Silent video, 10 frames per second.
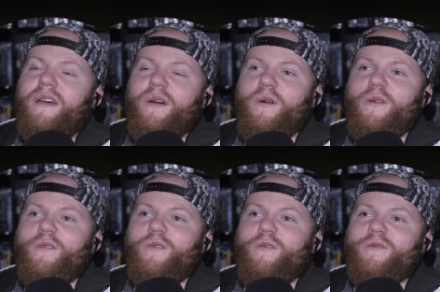
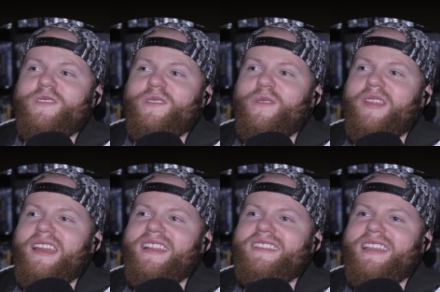Oh, so
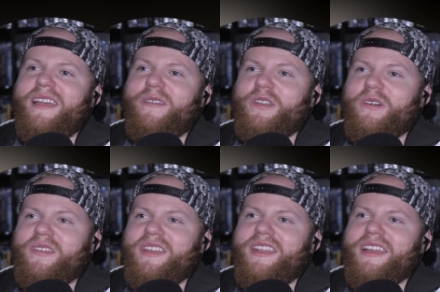that's how it all
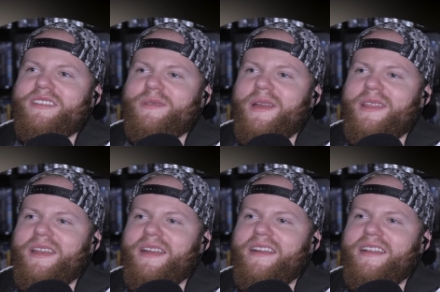connects right
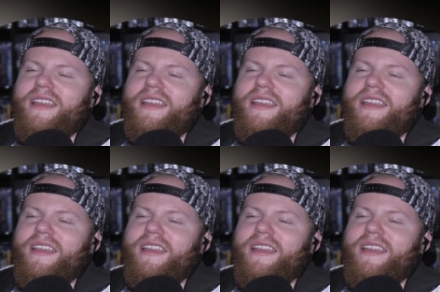there.